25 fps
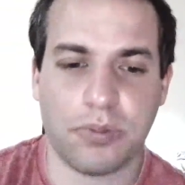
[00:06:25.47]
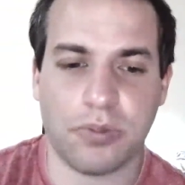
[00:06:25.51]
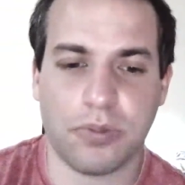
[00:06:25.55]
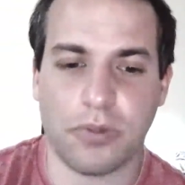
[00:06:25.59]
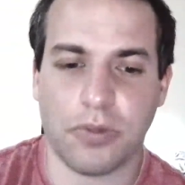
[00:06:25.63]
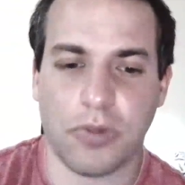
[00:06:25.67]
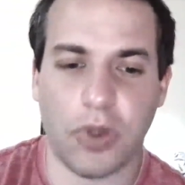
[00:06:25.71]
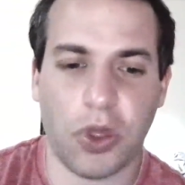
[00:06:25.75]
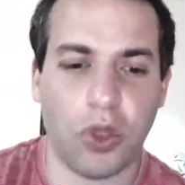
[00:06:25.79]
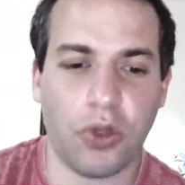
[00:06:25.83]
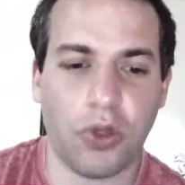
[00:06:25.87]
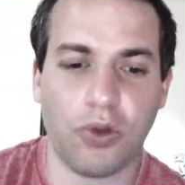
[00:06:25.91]

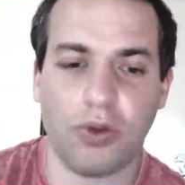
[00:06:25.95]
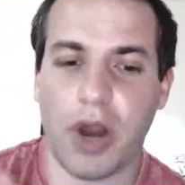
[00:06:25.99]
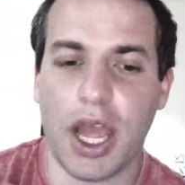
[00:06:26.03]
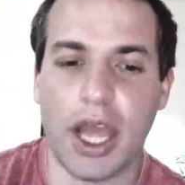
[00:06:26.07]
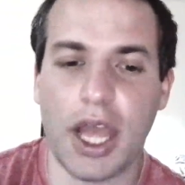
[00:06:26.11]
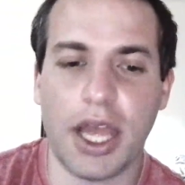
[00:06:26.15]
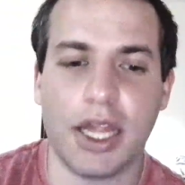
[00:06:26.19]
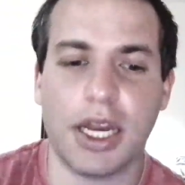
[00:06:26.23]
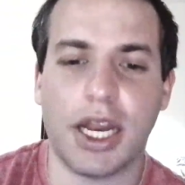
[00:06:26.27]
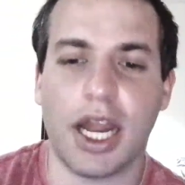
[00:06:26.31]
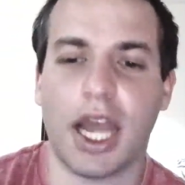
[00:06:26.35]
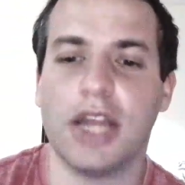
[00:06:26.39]

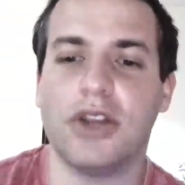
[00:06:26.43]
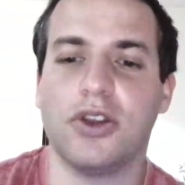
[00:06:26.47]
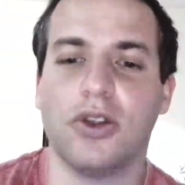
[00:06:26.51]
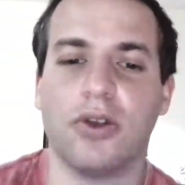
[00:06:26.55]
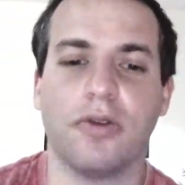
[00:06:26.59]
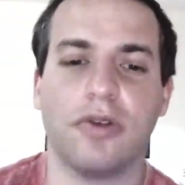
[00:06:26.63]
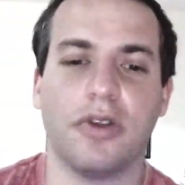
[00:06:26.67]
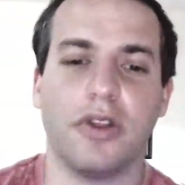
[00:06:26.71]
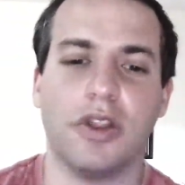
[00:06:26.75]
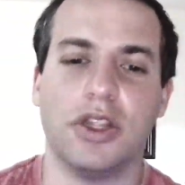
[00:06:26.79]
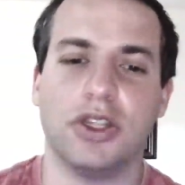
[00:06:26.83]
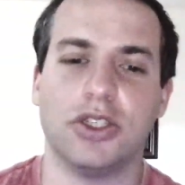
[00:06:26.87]
thread. I don't
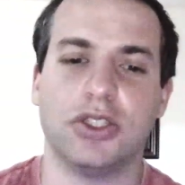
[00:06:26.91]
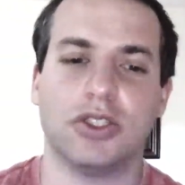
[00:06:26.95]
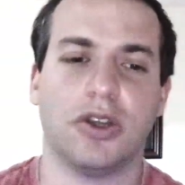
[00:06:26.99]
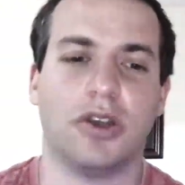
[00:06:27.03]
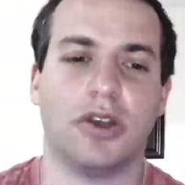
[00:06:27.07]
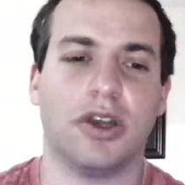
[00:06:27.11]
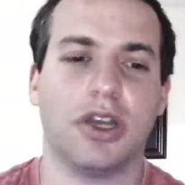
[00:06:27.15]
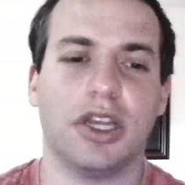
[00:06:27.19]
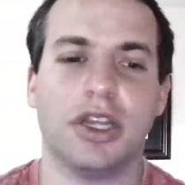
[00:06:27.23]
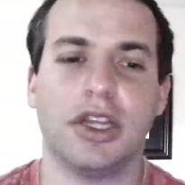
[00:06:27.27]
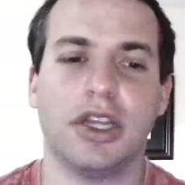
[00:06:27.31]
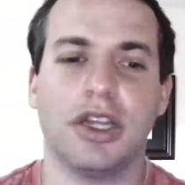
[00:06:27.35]
really
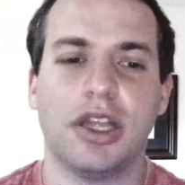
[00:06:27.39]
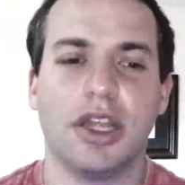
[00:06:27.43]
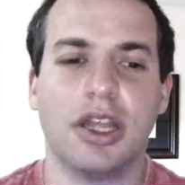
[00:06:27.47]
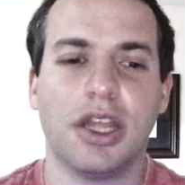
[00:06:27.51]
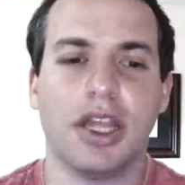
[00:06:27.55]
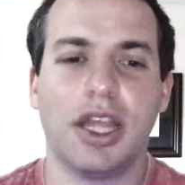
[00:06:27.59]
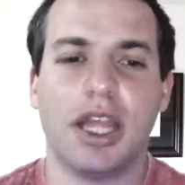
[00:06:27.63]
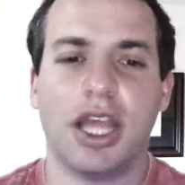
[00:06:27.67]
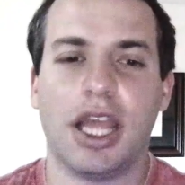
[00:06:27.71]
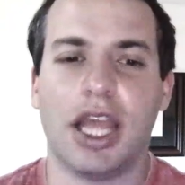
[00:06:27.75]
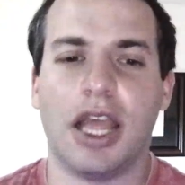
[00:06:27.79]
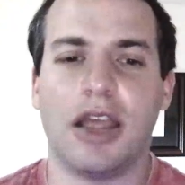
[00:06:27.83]
enjoy
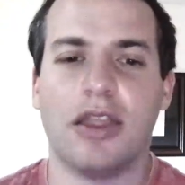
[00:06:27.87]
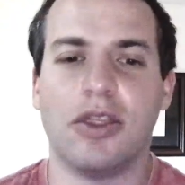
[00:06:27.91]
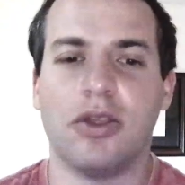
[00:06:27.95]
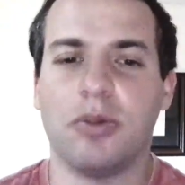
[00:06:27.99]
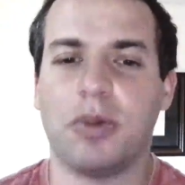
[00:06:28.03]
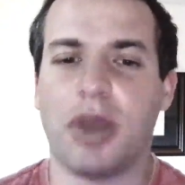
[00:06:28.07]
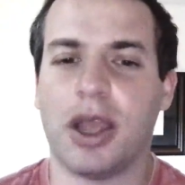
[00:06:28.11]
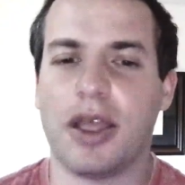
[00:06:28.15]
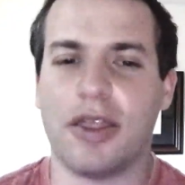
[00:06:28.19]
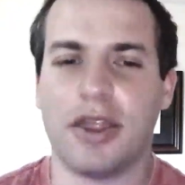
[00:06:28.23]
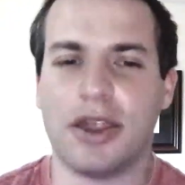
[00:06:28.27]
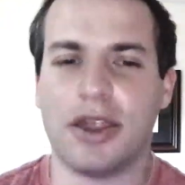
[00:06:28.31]
in the
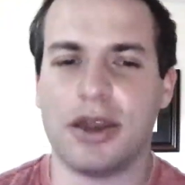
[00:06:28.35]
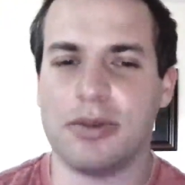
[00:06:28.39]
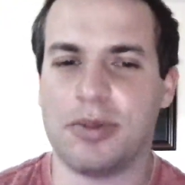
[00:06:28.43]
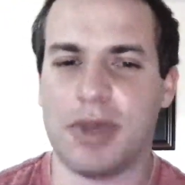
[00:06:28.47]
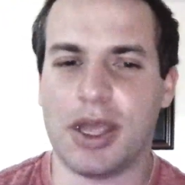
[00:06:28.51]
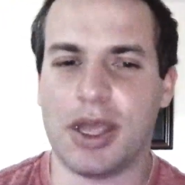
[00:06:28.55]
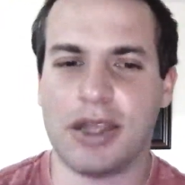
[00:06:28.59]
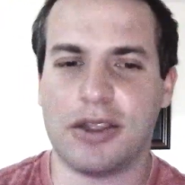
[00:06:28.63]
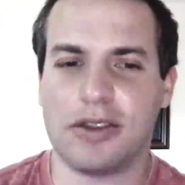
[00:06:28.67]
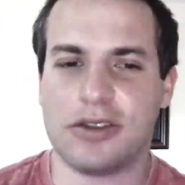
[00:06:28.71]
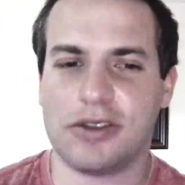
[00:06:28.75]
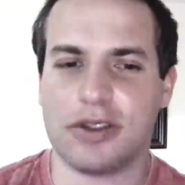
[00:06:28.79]
way that it
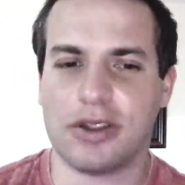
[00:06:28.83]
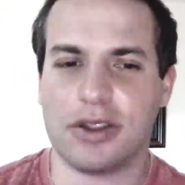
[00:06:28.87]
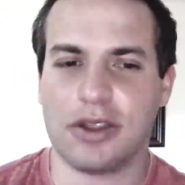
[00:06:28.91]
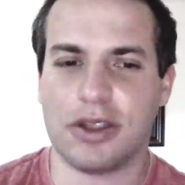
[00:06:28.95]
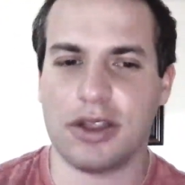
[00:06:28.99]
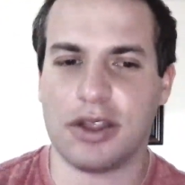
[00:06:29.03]
makes